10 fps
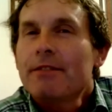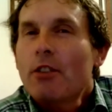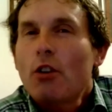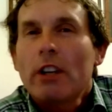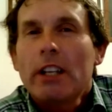
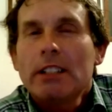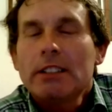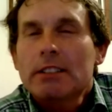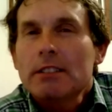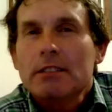For
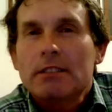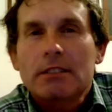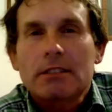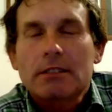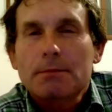instance,
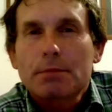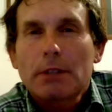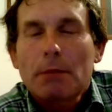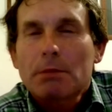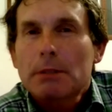
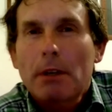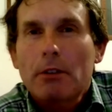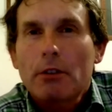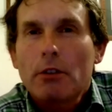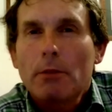perhaps about your